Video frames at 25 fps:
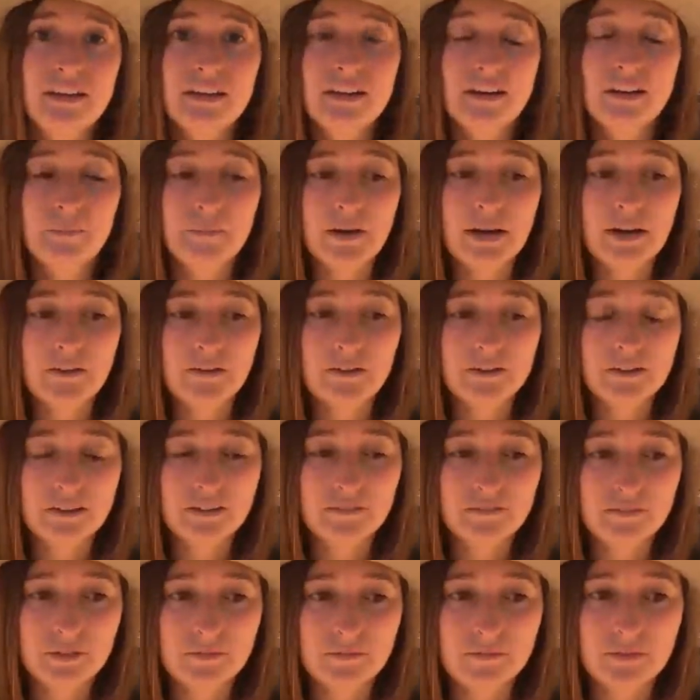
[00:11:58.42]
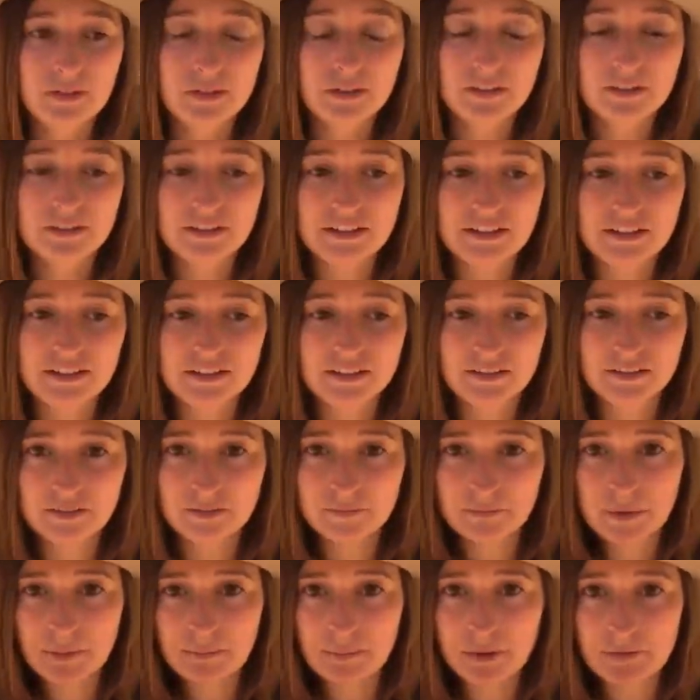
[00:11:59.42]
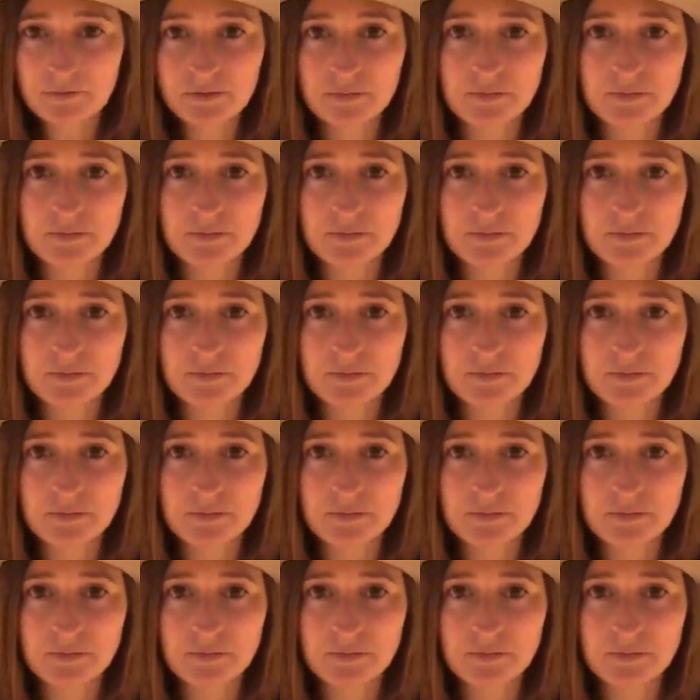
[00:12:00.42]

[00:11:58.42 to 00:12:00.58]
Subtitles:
come out from your seed, pop up